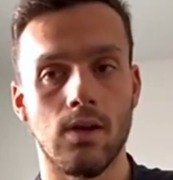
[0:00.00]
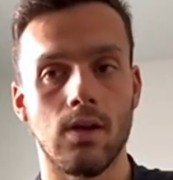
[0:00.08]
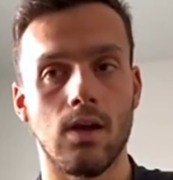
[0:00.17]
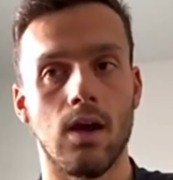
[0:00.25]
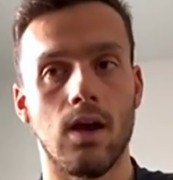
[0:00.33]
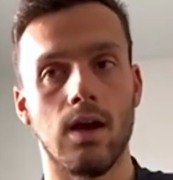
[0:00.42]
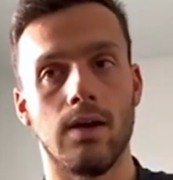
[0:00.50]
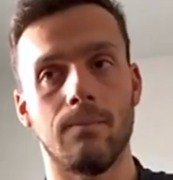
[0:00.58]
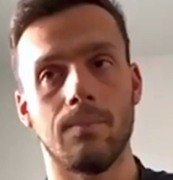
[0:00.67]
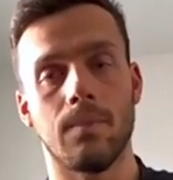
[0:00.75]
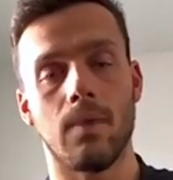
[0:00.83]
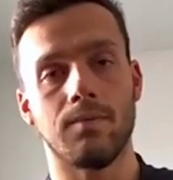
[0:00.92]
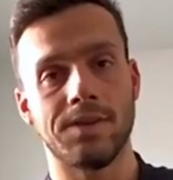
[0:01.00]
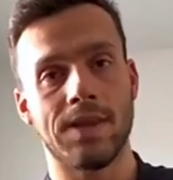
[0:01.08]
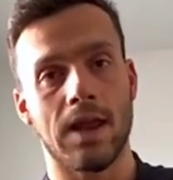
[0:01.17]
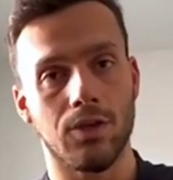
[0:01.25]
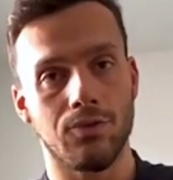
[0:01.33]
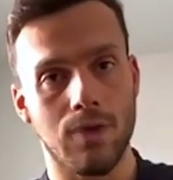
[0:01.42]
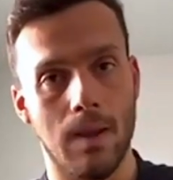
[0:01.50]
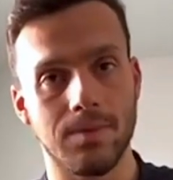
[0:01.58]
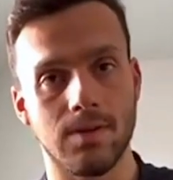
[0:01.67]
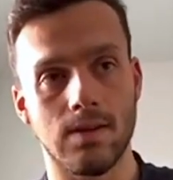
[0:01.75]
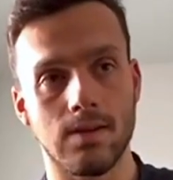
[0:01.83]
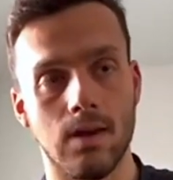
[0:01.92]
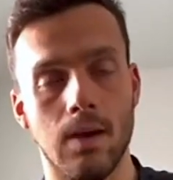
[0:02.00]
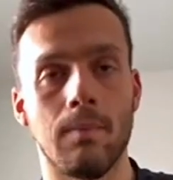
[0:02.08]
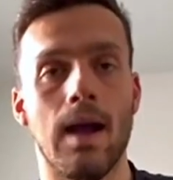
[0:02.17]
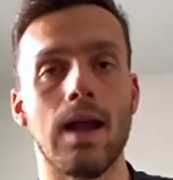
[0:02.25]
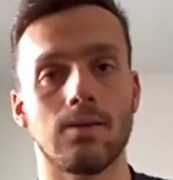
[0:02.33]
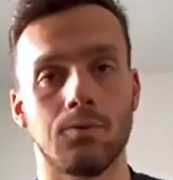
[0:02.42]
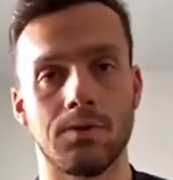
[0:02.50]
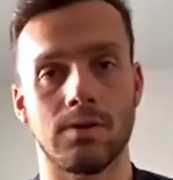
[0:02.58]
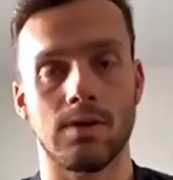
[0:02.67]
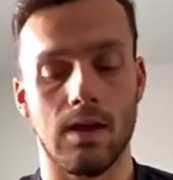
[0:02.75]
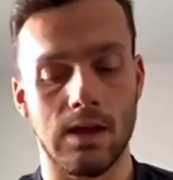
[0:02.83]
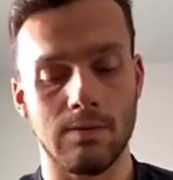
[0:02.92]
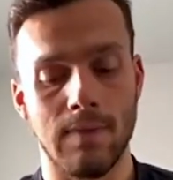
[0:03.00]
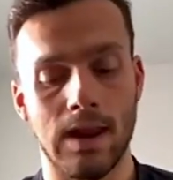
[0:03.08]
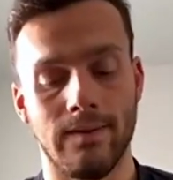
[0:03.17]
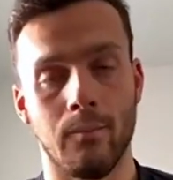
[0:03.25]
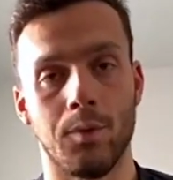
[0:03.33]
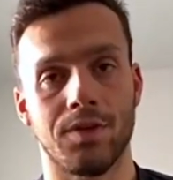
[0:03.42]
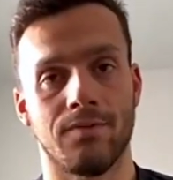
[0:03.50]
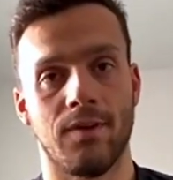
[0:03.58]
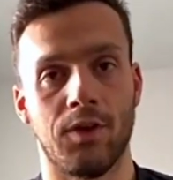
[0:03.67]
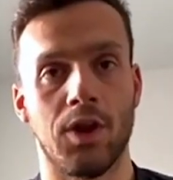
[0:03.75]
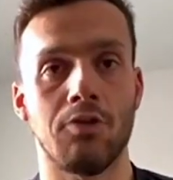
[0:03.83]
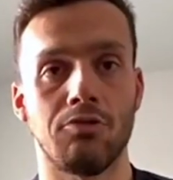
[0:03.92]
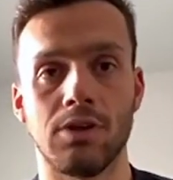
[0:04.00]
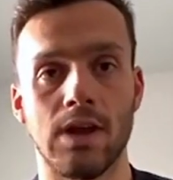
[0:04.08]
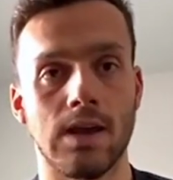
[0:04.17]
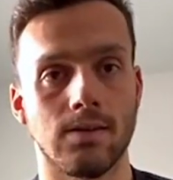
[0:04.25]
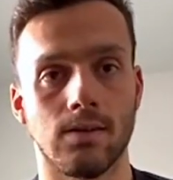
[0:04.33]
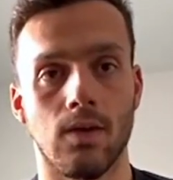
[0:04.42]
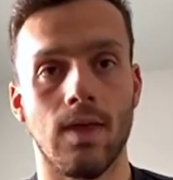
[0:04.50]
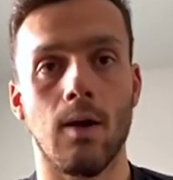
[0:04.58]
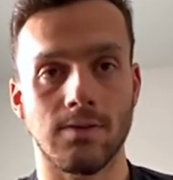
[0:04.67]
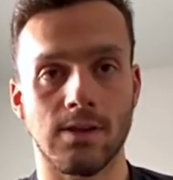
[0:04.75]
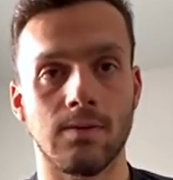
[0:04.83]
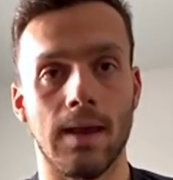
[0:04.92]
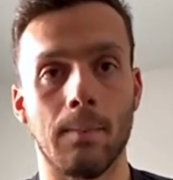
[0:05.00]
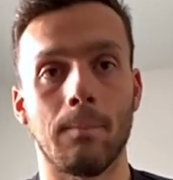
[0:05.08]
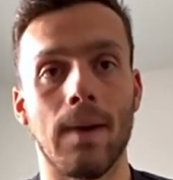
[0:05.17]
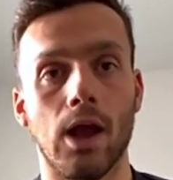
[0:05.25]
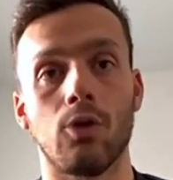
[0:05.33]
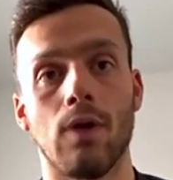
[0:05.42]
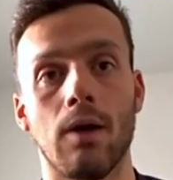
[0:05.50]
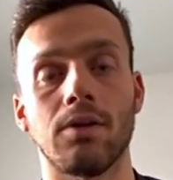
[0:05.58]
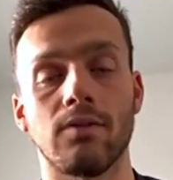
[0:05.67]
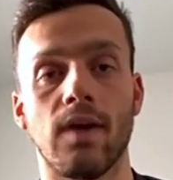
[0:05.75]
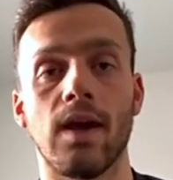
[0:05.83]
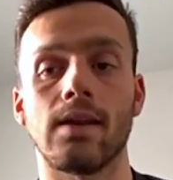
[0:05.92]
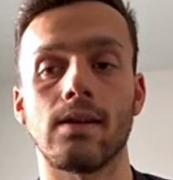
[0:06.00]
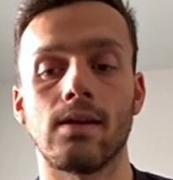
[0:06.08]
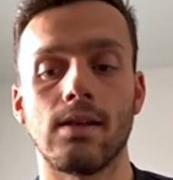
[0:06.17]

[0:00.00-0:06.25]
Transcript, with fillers: um, obviously, Danas Rapsys. Max was his main event was the 1500 years ago. That was his like background event.